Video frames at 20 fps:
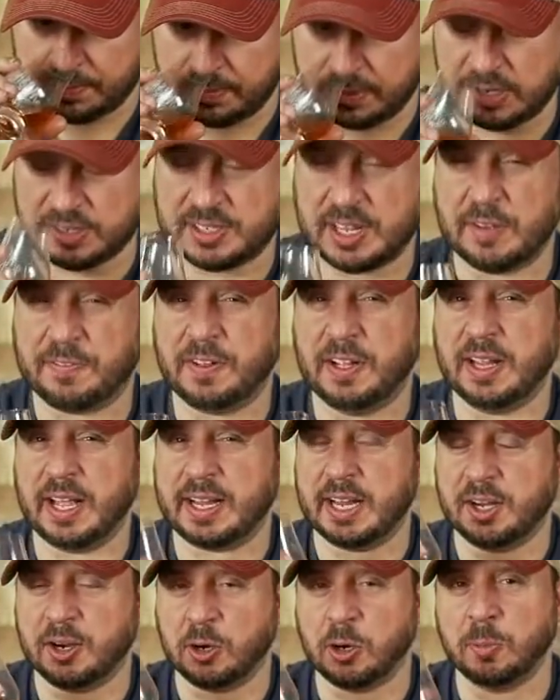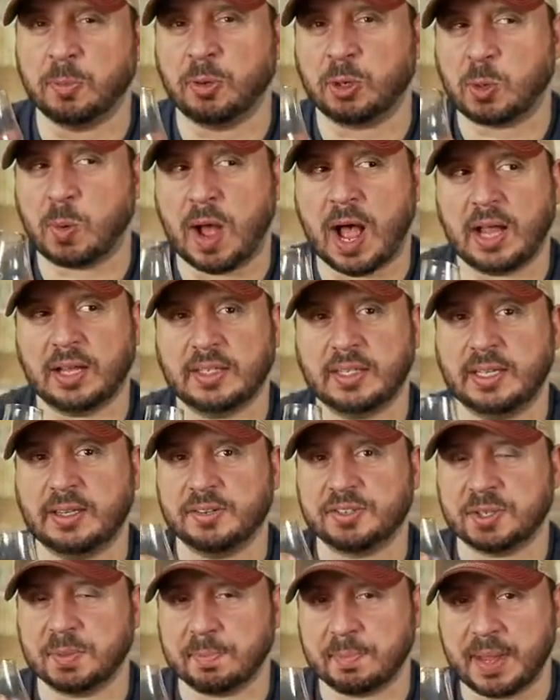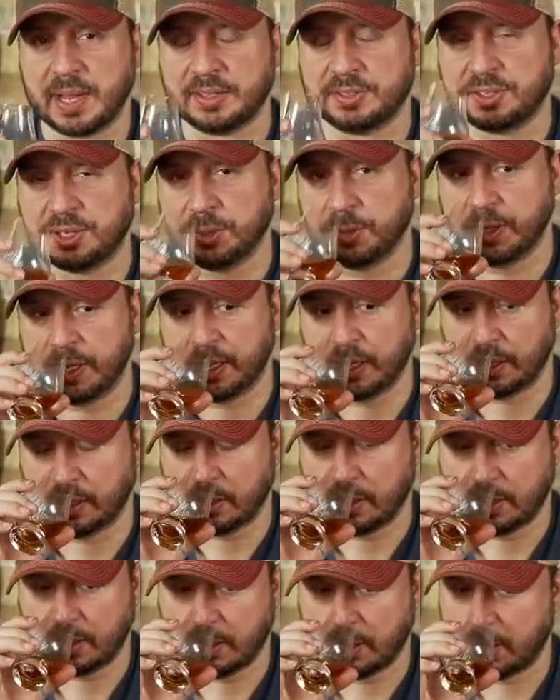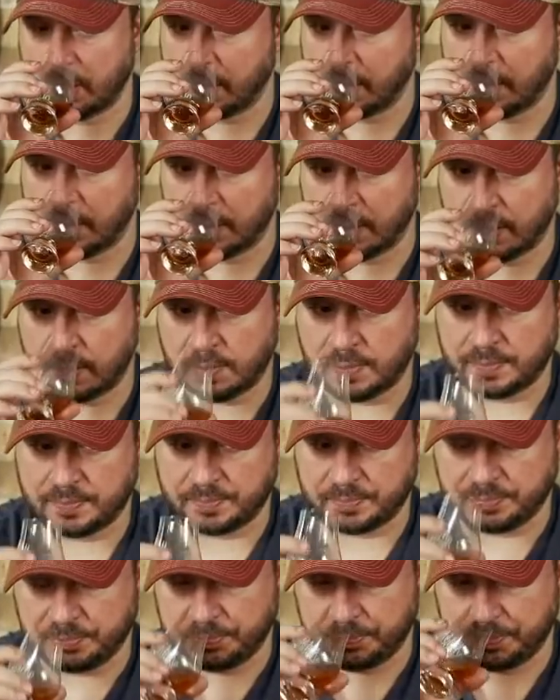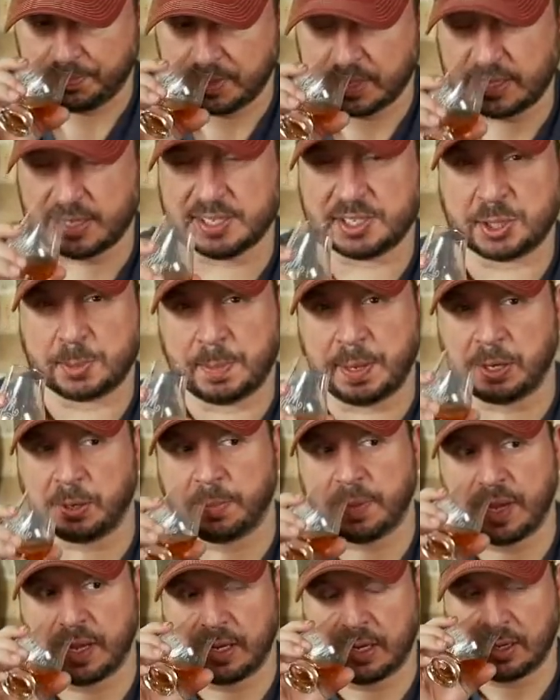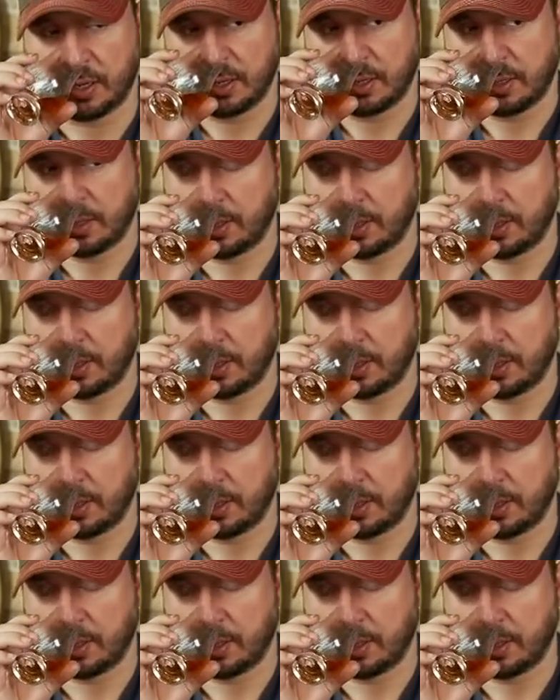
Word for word: There's definitely like an herbal quality. There's a mint to it like a spearmint, a